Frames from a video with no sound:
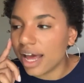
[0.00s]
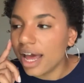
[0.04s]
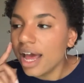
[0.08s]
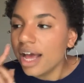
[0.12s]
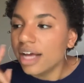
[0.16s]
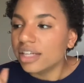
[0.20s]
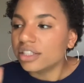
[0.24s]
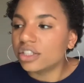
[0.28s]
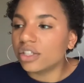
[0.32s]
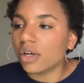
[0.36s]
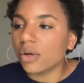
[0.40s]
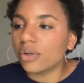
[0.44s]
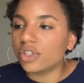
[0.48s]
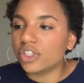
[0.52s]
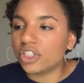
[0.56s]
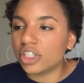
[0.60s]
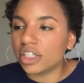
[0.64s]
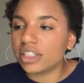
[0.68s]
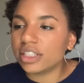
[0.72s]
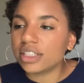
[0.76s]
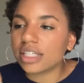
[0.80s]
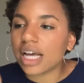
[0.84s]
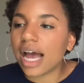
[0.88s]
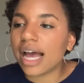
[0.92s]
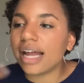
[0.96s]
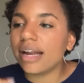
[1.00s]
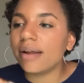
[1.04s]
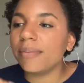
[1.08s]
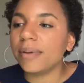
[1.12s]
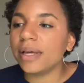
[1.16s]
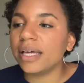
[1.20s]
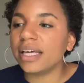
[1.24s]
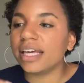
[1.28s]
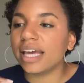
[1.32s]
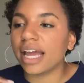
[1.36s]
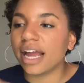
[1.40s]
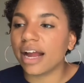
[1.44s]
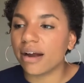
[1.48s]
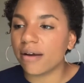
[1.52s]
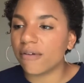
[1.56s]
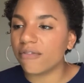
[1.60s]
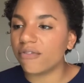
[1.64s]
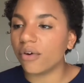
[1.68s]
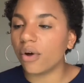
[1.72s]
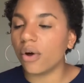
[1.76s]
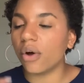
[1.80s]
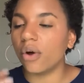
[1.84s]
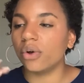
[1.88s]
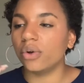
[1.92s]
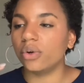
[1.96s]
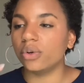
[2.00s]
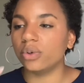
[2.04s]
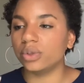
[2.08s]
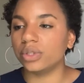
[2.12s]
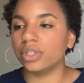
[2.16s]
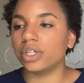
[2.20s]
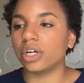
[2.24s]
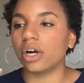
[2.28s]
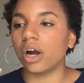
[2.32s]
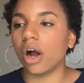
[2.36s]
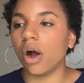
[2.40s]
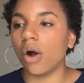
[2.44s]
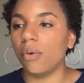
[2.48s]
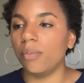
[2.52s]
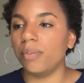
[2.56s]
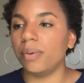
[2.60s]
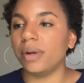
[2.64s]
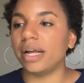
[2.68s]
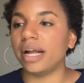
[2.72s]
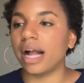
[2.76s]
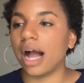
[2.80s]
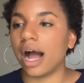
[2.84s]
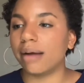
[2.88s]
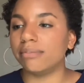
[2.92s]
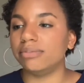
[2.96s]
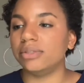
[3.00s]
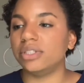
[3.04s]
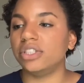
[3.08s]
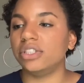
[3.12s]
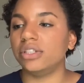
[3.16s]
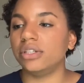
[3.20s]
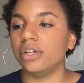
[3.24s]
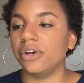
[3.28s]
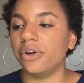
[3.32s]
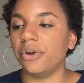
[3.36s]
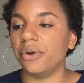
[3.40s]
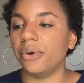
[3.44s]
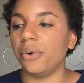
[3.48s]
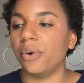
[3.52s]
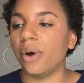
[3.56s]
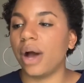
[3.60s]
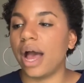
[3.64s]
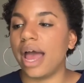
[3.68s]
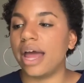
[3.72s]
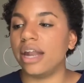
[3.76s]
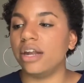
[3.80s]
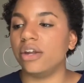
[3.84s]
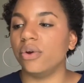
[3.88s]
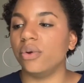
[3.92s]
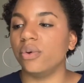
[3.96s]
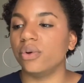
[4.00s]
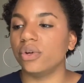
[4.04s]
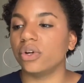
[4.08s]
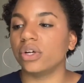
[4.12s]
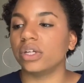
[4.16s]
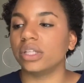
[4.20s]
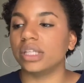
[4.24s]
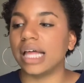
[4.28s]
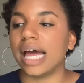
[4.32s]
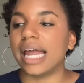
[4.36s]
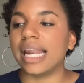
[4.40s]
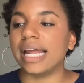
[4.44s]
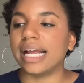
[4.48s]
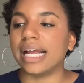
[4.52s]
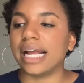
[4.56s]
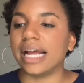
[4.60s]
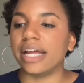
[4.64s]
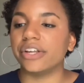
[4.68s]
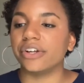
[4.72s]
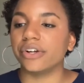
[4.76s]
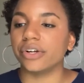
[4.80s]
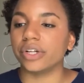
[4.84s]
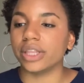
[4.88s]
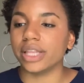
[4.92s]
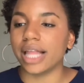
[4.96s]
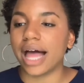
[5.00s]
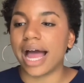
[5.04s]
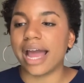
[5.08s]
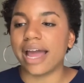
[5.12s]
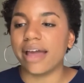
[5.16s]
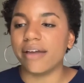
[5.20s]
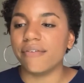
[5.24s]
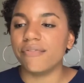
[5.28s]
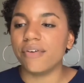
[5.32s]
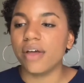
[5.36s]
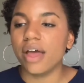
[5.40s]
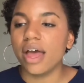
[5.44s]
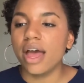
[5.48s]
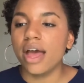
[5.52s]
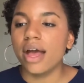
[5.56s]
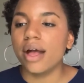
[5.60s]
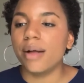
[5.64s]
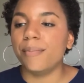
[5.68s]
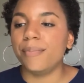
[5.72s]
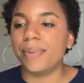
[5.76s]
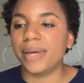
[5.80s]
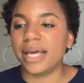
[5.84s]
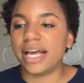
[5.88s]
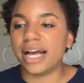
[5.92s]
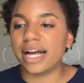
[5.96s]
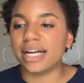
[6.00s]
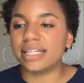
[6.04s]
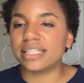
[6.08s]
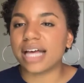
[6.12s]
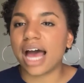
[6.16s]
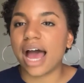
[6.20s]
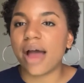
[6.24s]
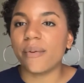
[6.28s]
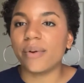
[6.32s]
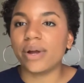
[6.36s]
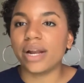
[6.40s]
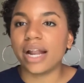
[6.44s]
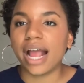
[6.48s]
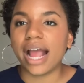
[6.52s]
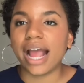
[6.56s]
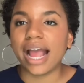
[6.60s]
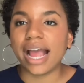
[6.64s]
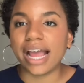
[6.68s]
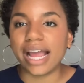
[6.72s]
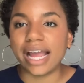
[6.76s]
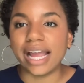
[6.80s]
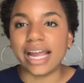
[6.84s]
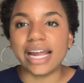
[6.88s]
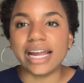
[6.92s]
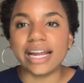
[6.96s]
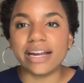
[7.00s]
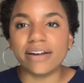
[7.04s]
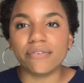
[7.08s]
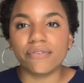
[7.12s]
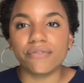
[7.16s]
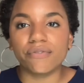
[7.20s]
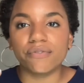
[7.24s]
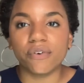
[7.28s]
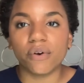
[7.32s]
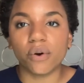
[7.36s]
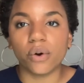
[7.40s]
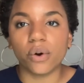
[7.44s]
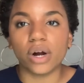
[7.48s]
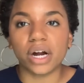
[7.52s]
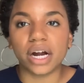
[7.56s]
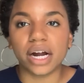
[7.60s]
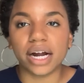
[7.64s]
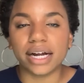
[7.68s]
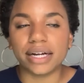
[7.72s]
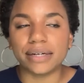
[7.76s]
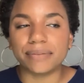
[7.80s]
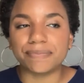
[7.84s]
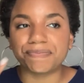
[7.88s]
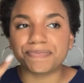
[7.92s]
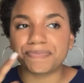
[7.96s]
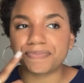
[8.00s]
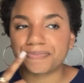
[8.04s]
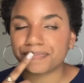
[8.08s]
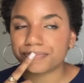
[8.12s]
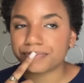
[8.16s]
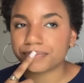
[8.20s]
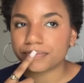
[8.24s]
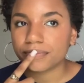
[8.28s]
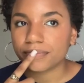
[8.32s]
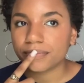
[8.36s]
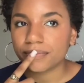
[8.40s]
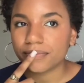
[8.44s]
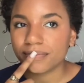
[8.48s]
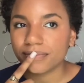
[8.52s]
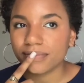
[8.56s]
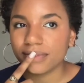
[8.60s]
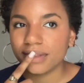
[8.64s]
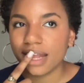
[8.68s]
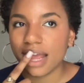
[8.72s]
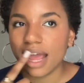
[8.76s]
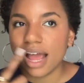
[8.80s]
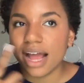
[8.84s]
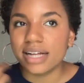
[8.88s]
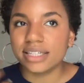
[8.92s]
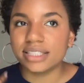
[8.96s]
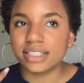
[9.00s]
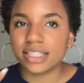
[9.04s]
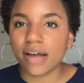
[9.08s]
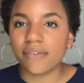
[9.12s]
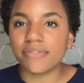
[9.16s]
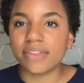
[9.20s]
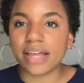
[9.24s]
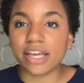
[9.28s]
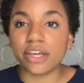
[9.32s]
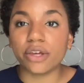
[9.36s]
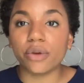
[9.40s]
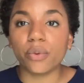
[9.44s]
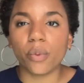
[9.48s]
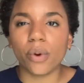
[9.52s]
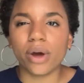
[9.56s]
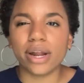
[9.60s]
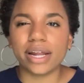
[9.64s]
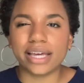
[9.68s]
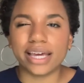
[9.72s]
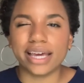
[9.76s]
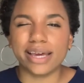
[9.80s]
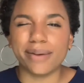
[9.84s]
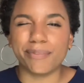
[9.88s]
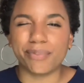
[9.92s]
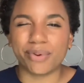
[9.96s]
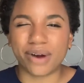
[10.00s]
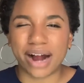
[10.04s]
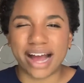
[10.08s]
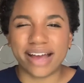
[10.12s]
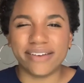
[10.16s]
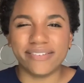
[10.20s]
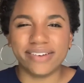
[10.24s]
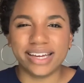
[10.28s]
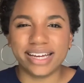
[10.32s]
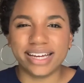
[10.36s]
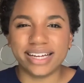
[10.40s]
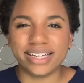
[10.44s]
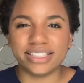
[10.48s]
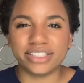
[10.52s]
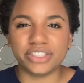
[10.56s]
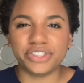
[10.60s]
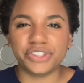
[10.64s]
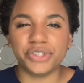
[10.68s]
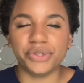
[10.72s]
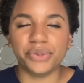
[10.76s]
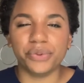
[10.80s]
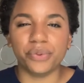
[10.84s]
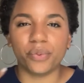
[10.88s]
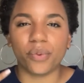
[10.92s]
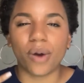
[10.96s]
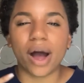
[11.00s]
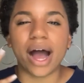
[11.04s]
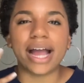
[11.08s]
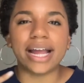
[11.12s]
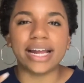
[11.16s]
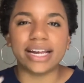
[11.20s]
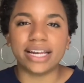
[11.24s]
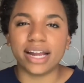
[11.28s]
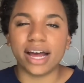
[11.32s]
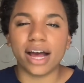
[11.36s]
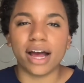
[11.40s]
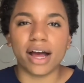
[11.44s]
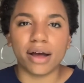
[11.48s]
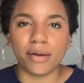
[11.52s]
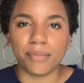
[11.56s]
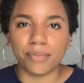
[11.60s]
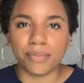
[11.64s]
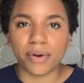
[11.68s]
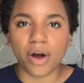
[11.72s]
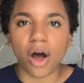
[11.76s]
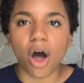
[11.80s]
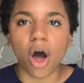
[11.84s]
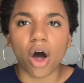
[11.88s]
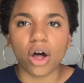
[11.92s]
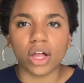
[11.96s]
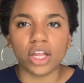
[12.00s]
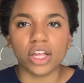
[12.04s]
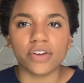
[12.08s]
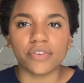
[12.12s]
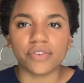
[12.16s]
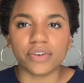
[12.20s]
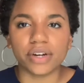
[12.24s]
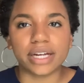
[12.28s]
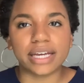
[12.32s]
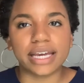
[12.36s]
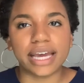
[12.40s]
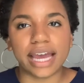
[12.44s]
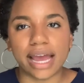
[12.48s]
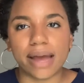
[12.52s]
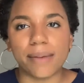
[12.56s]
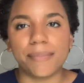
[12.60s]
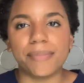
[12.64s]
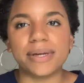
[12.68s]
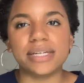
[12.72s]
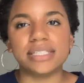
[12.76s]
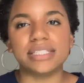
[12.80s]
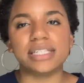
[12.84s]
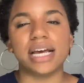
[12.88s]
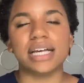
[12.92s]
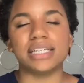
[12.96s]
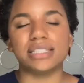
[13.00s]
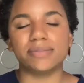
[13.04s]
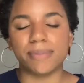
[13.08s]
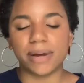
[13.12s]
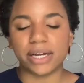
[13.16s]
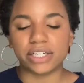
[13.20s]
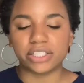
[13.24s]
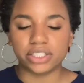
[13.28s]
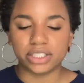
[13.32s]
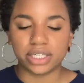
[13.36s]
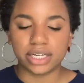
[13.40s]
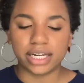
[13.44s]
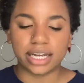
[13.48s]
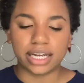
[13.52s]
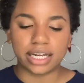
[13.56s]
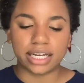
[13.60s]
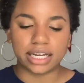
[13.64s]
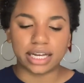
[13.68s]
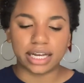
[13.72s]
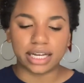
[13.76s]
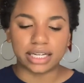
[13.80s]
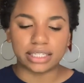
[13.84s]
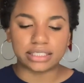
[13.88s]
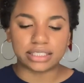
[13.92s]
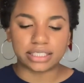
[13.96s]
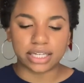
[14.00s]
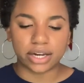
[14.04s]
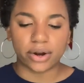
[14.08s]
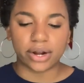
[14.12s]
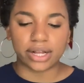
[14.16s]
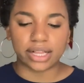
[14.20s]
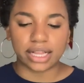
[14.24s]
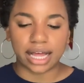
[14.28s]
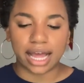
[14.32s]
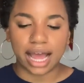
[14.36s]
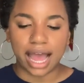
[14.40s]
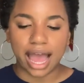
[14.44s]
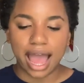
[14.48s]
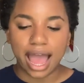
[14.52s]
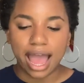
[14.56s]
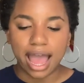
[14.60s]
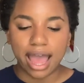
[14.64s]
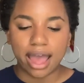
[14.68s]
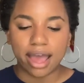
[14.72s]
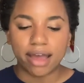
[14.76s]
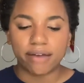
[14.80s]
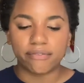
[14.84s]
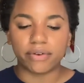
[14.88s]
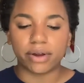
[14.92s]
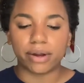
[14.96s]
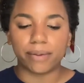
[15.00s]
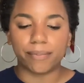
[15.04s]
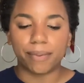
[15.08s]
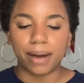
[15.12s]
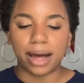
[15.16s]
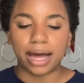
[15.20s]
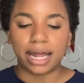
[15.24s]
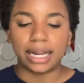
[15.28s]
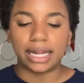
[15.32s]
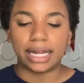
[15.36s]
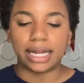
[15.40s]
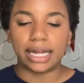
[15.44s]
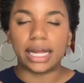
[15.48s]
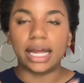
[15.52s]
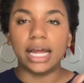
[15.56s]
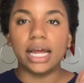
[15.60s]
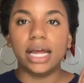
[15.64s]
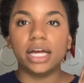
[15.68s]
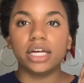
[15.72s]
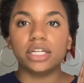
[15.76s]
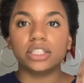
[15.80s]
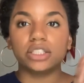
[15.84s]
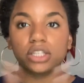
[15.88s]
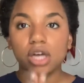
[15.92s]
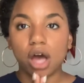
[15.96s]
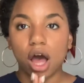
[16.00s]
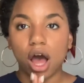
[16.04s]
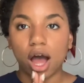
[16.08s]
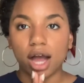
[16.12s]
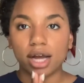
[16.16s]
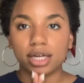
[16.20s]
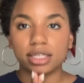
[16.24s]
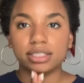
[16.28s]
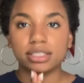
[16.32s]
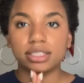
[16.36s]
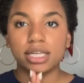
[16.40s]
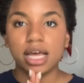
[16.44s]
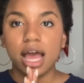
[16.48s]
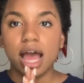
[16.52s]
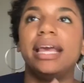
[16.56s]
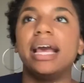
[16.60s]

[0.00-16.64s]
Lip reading: So just kind of be careful who you're opening up to and who you're letting in your life, because I would hate for stuff that you want to keep private to wind up all over campus, especially considering that everybody talks.